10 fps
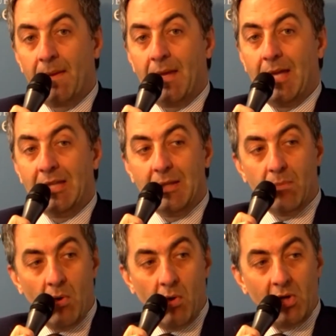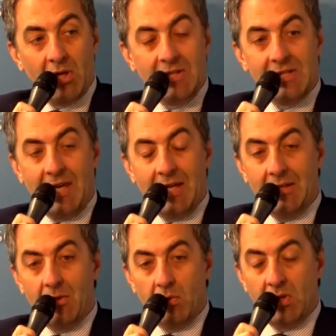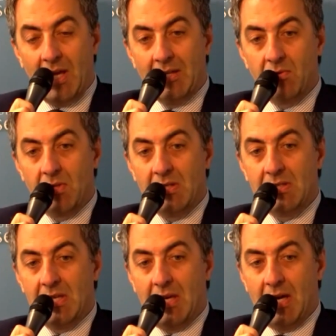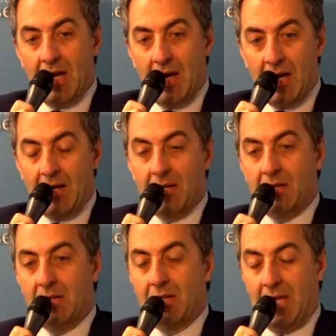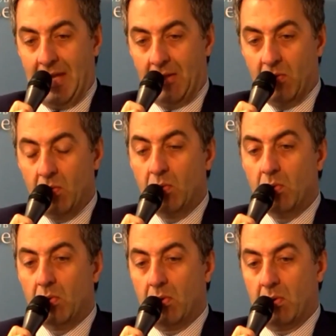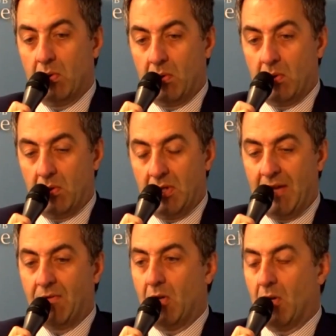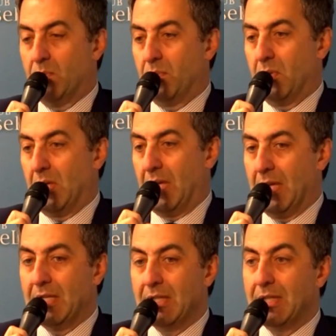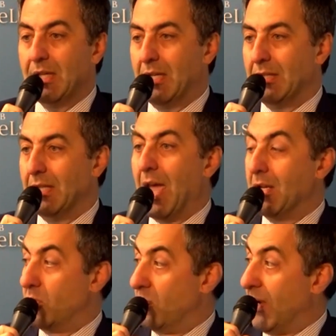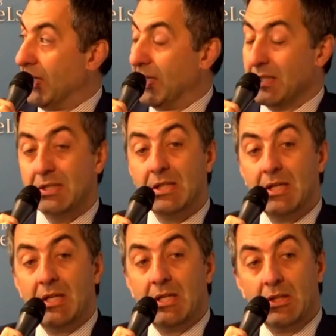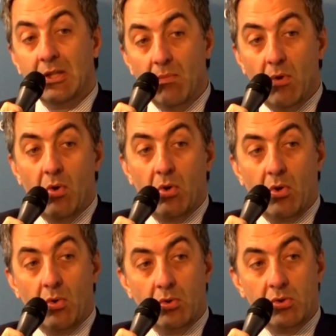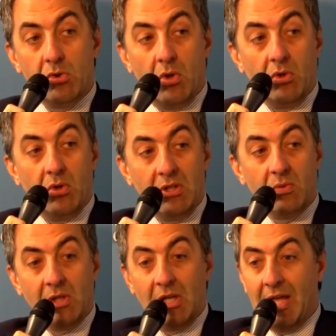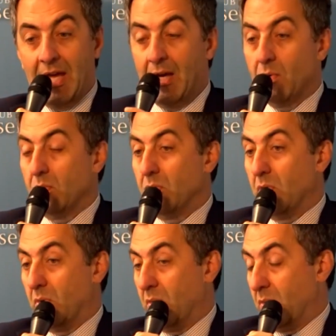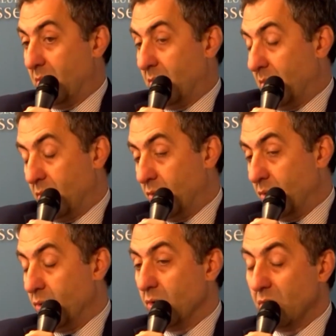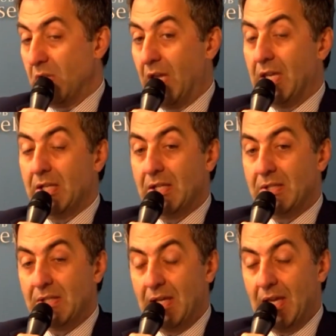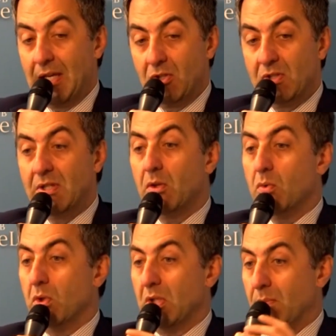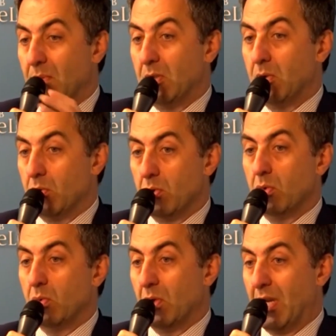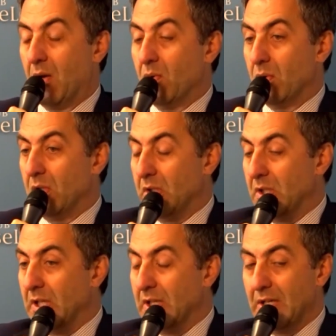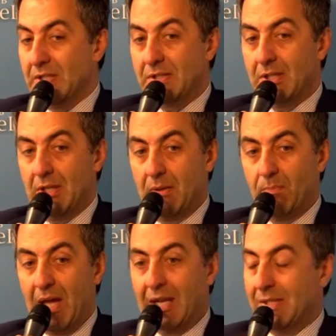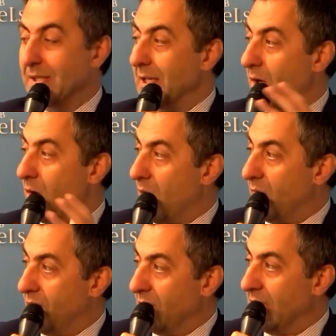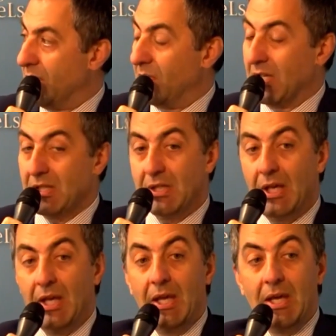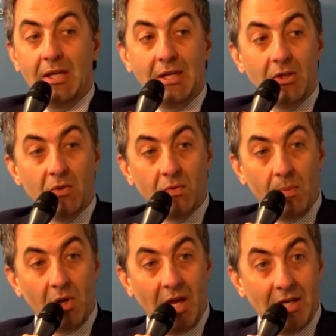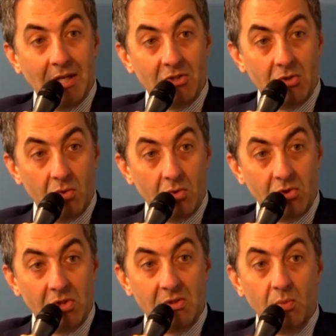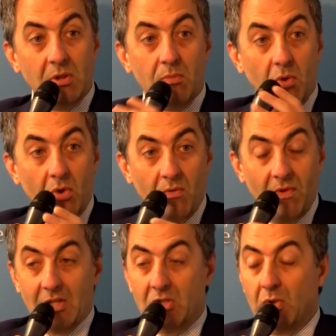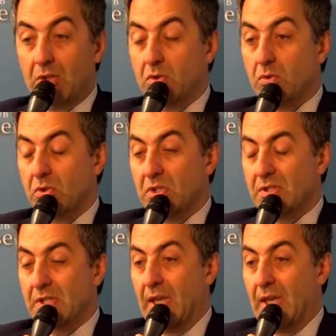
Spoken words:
And the more, let's say, those countries do develop an integrated energy market, the more also this will allow to sustain, let's say, energy security, but also to allow increased balancing of different renewable energy sources with more conventional sources.